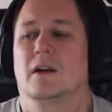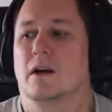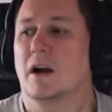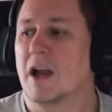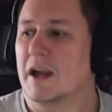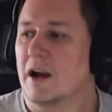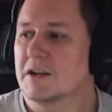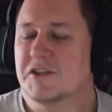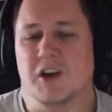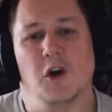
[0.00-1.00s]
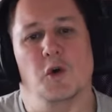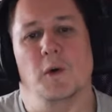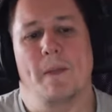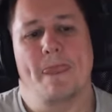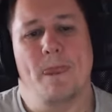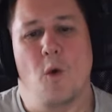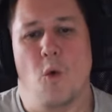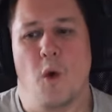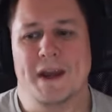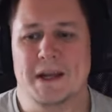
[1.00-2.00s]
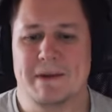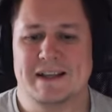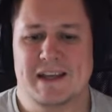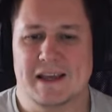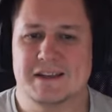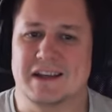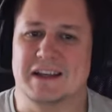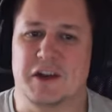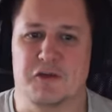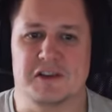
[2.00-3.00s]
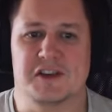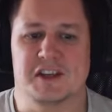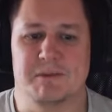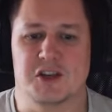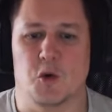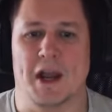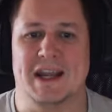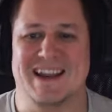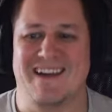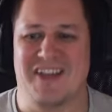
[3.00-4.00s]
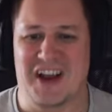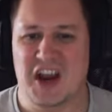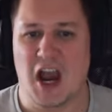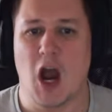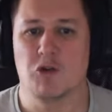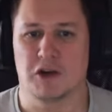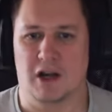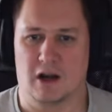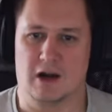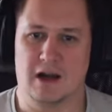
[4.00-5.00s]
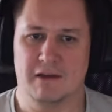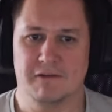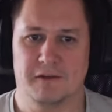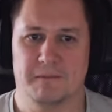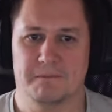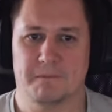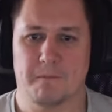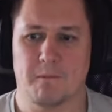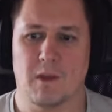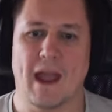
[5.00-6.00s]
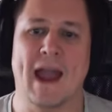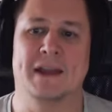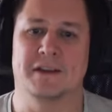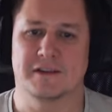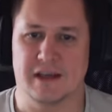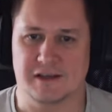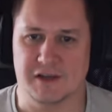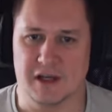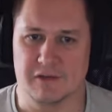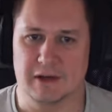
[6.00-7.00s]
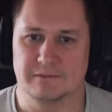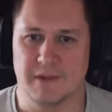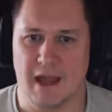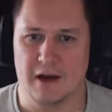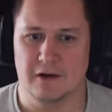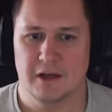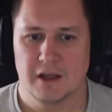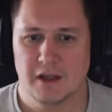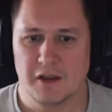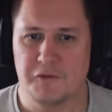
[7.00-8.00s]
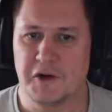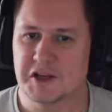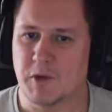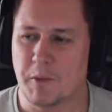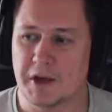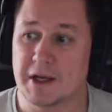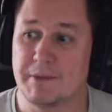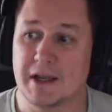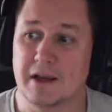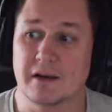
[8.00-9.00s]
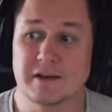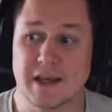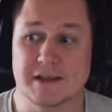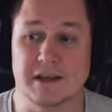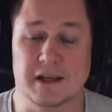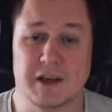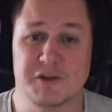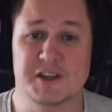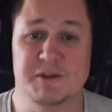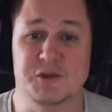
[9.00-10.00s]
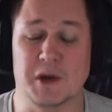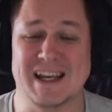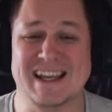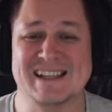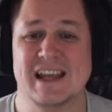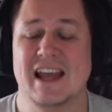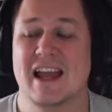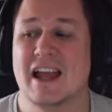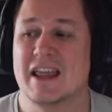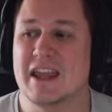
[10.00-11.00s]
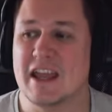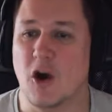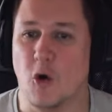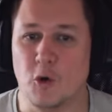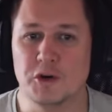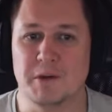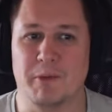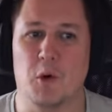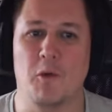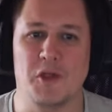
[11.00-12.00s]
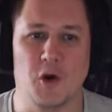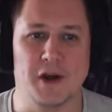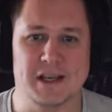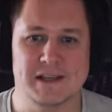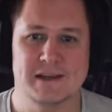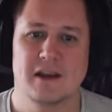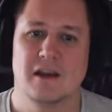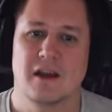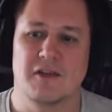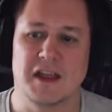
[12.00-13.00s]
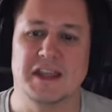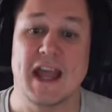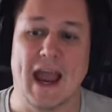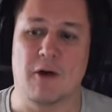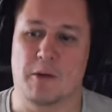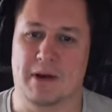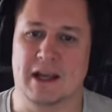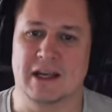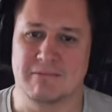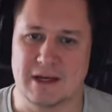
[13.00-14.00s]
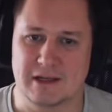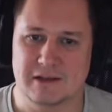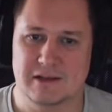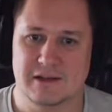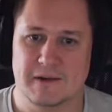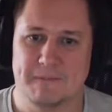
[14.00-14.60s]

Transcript: Okay guys, so we're going to be testing the differences between the current live and the test server. Now, the first one we're going to be testing the difference between is the audible noise that the aeroplane makes.